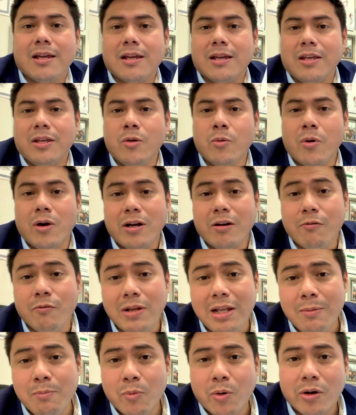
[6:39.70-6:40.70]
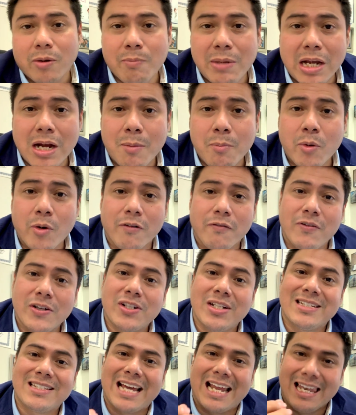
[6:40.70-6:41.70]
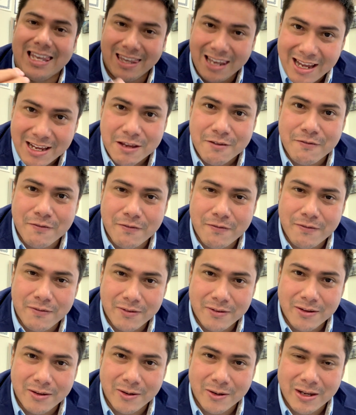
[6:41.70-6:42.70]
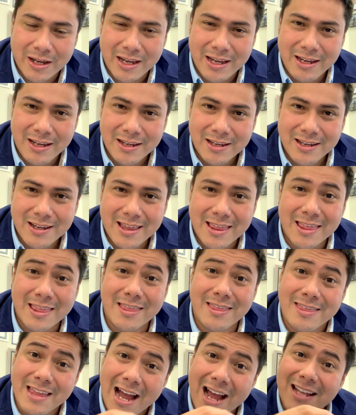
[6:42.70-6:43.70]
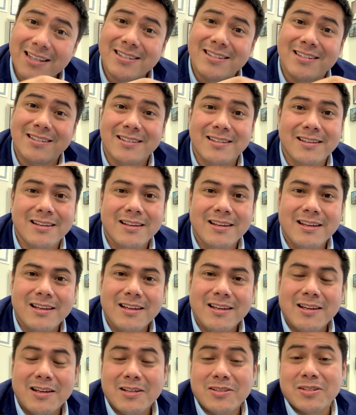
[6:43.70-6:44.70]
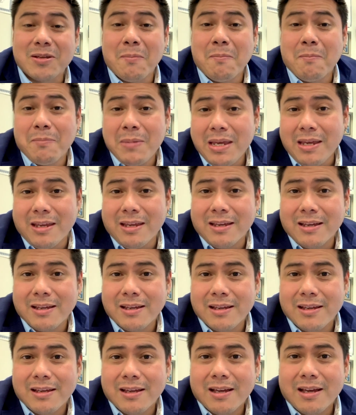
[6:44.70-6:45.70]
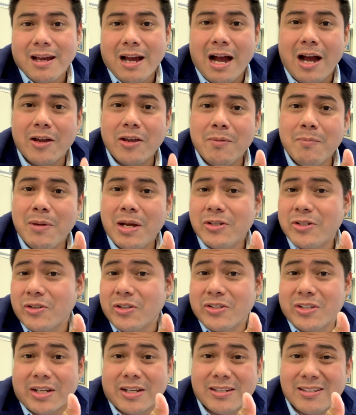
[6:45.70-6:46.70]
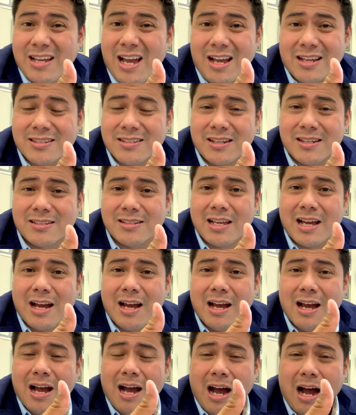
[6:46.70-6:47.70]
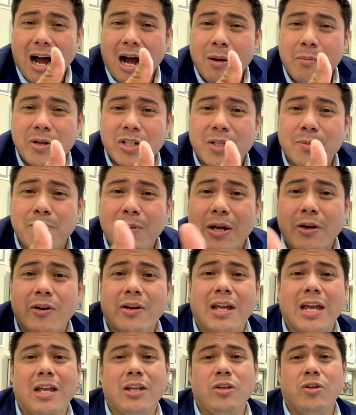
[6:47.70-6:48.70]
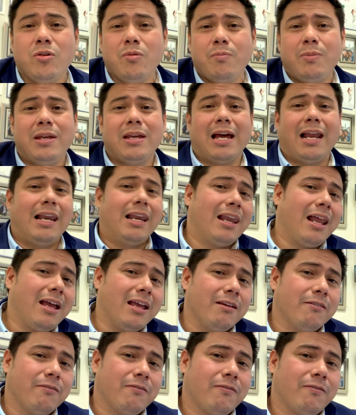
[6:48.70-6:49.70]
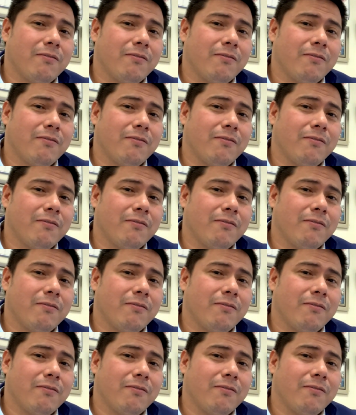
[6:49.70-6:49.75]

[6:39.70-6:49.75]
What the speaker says: you want to really become more efficient at life, okay? That's, to me, how you measure success is how much better can you be at life,